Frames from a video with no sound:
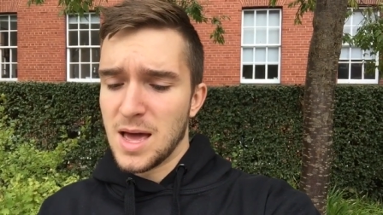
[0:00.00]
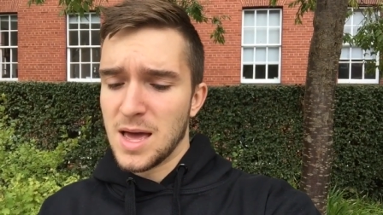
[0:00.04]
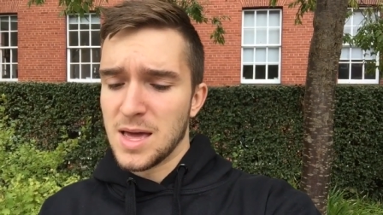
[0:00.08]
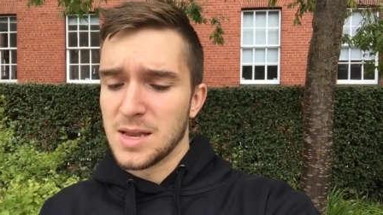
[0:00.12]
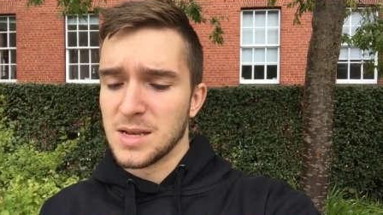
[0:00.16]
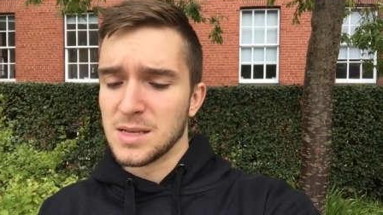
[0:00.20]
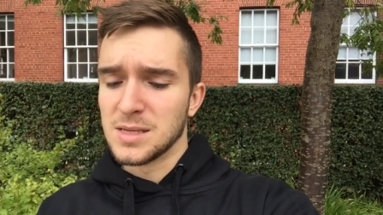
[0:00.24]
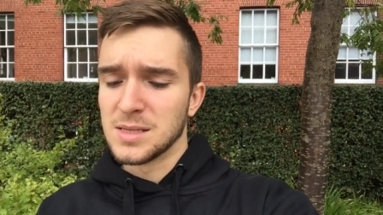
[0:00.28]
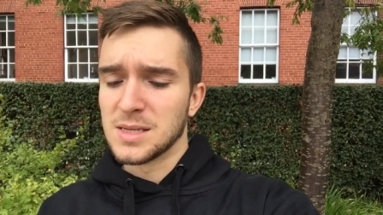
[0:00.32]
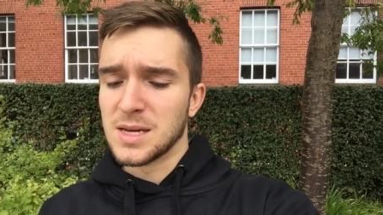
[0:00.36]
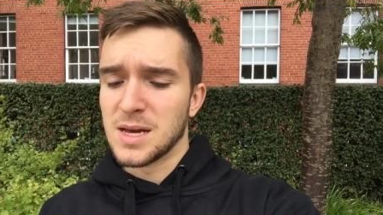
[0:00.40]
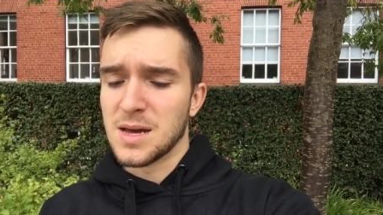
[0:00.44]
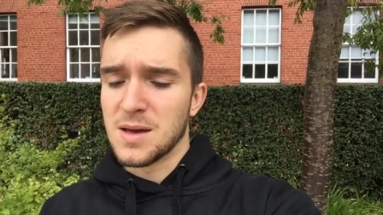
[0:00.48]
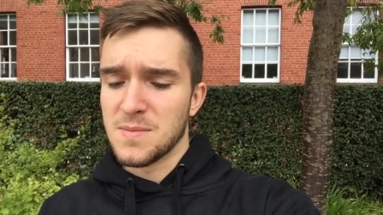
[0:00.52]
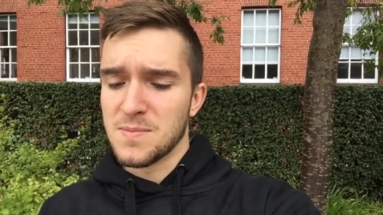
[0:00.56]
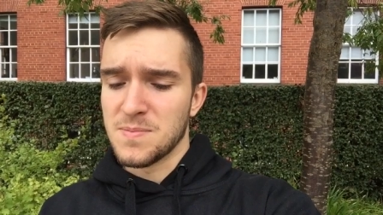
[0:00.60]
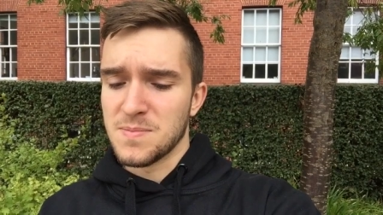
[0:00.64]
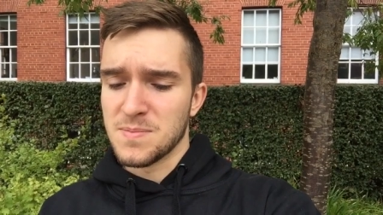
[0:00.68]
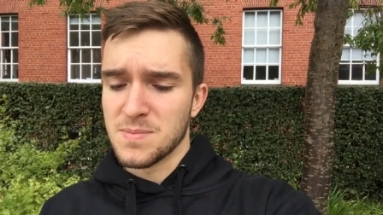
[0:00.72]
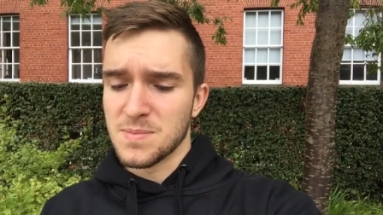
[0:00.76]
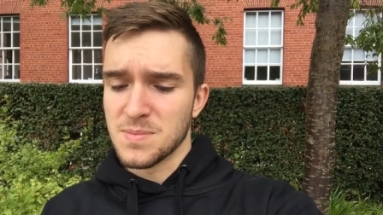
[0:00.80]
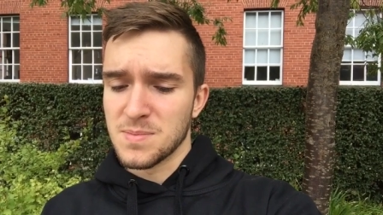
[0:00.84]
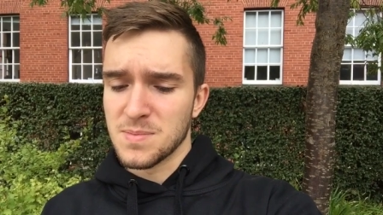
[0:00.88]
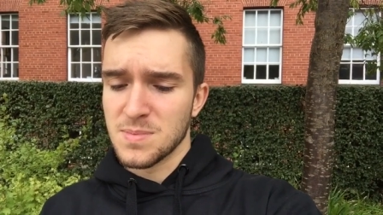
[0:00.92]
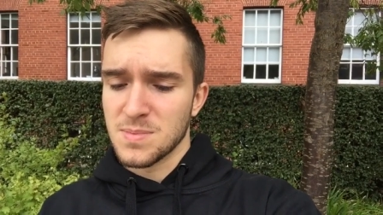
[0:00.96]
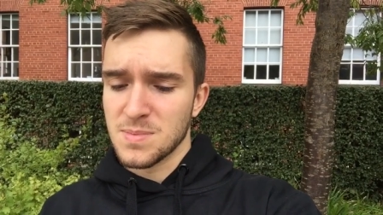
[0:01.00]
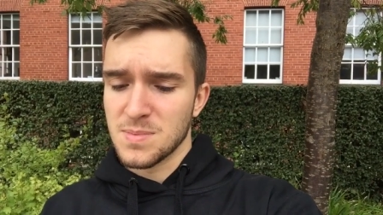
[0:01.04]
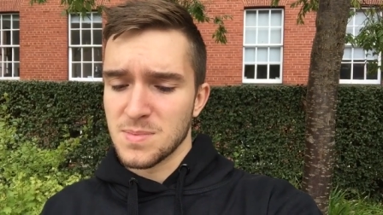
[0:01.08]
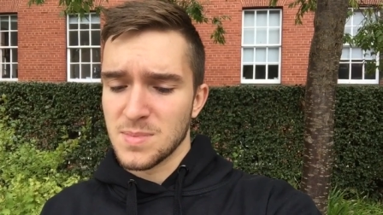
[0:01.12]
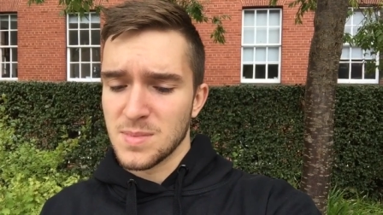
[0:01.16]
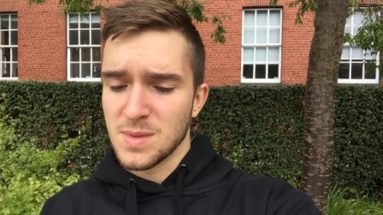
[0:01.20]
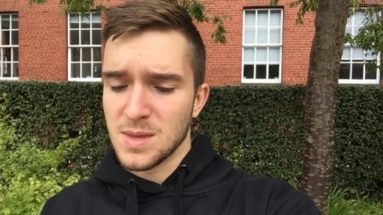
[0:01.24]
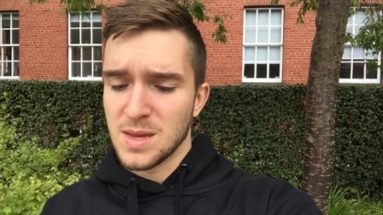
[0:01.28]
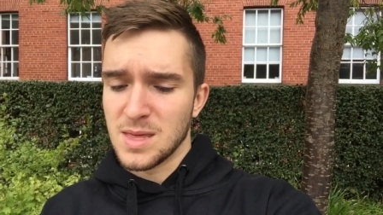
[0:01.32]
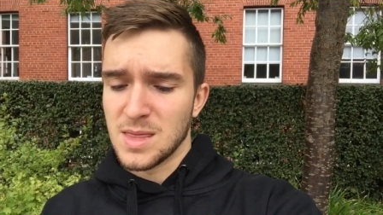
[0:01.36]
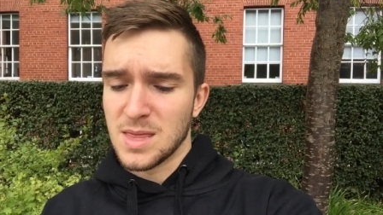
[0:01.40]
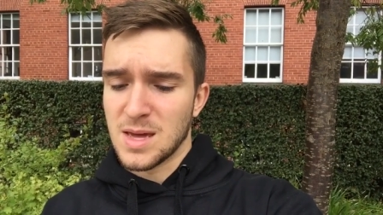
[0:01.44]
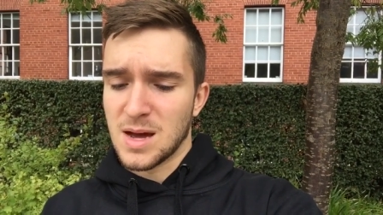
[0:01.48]
and um,
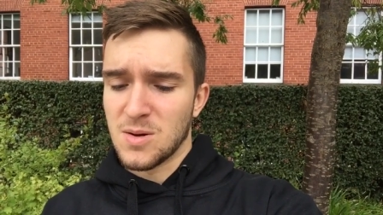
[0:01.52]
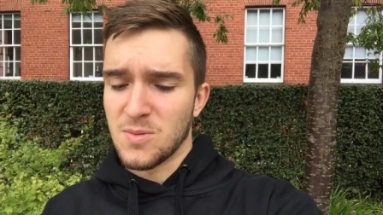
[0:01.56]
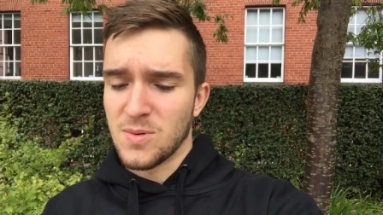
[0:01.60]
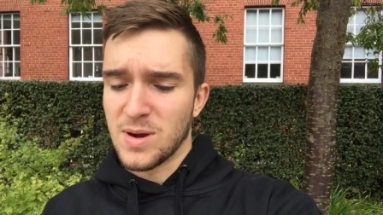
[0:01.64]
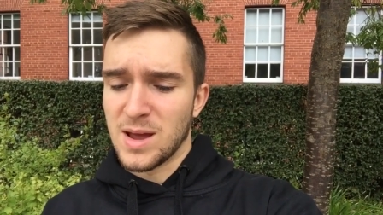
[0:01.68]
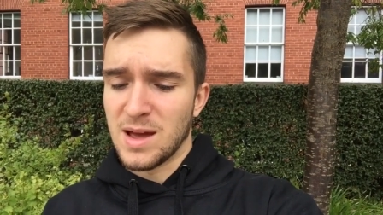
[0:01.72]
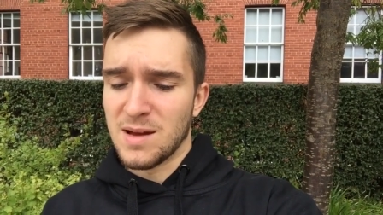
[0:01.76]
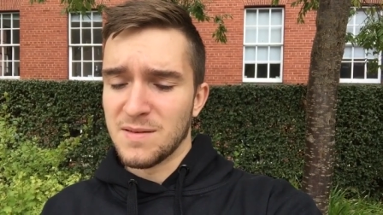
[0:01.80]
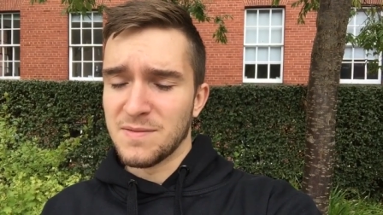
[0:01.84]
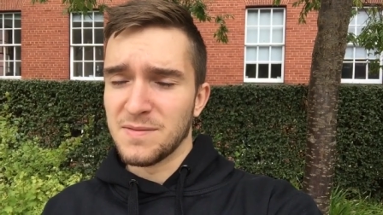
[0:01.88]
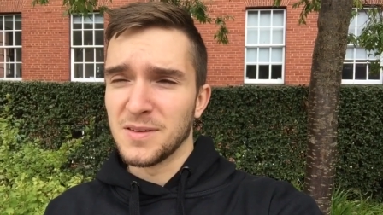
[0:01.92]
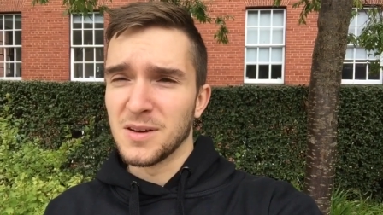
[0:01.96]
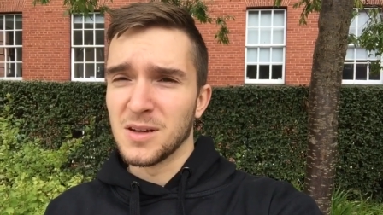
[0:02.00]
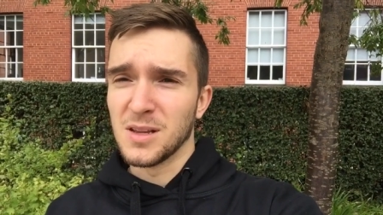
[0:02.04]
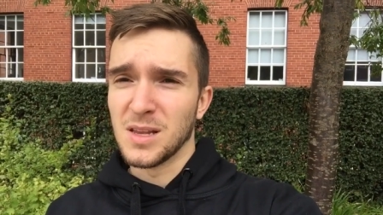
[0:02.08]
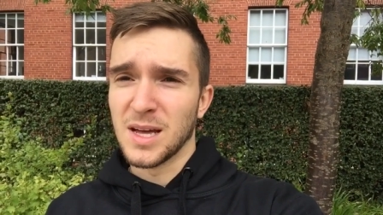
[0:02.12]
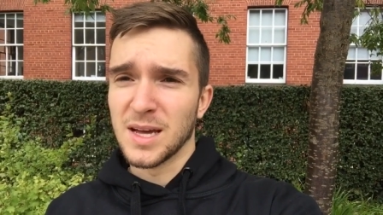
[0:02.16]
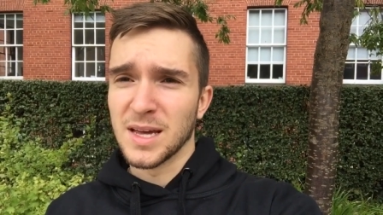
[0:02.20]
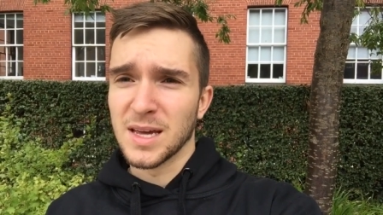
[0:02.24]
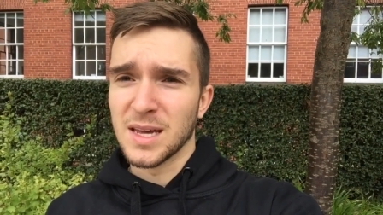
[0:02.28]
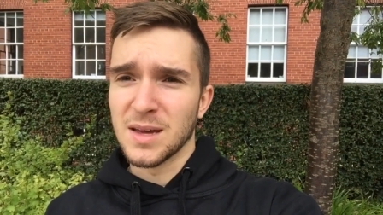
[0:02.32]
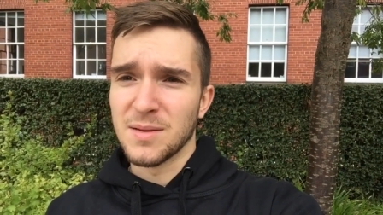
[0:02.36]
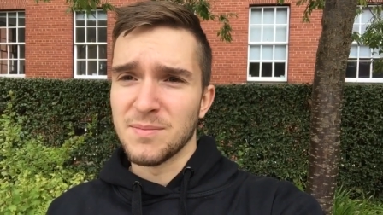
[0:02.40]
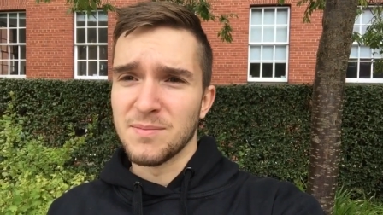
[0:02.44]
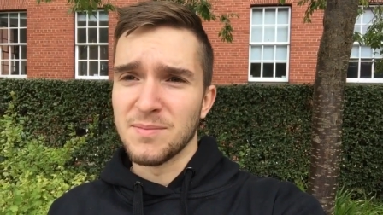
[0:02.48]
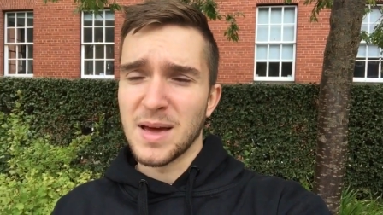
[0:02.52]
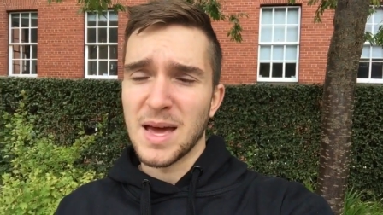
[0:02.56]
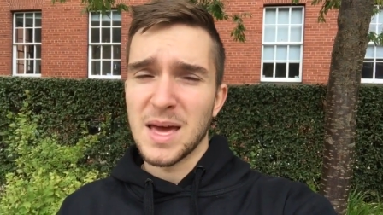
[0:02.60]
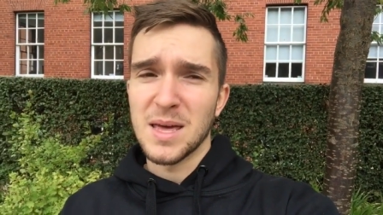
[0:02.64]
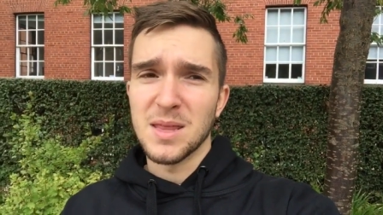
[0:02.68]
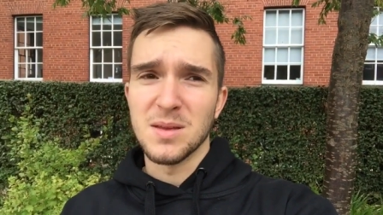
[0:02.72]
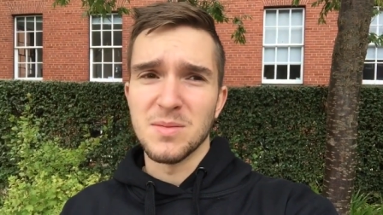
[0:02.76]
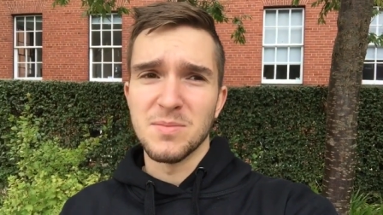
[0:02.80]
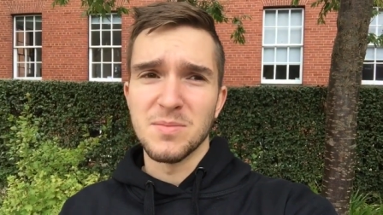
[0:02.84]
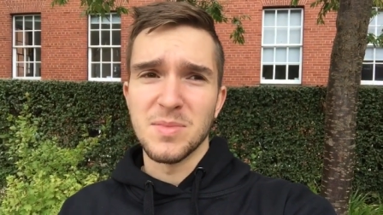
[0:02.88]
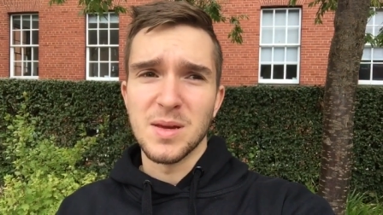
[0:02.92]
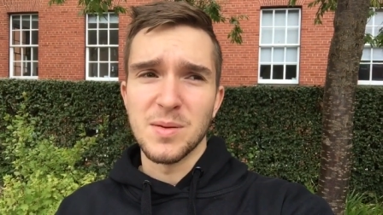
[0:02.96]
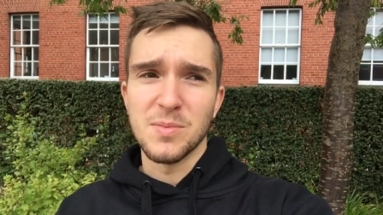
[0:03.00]
in that way, I feel like I'm better
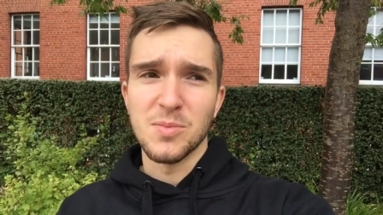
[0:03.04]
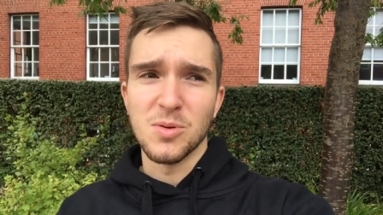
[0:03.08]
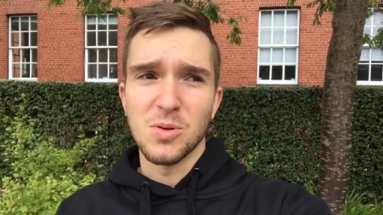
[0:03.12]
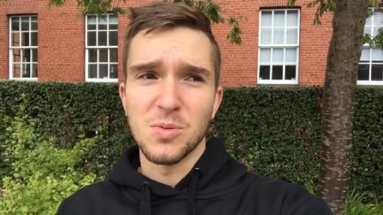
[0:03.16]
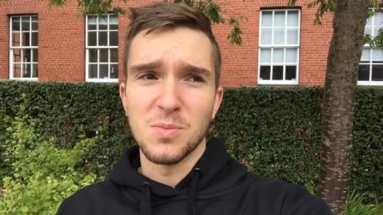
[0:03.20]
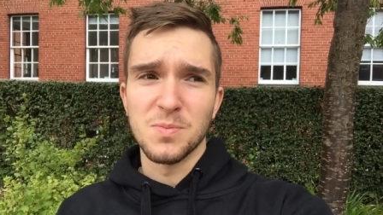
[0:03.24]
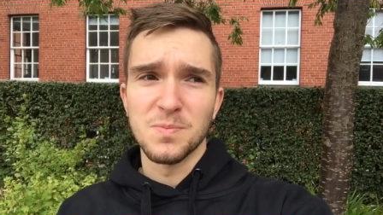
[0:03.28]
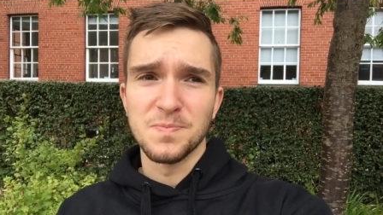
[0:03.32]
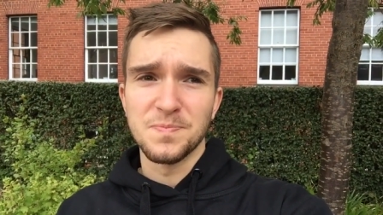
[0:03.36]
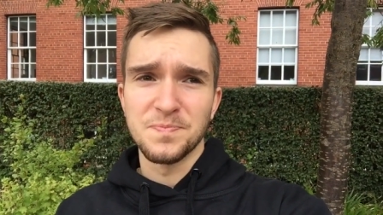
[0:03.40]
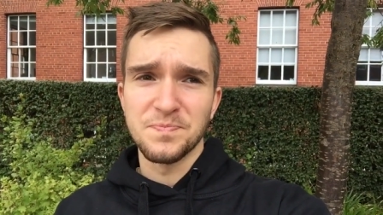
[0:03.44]
than people,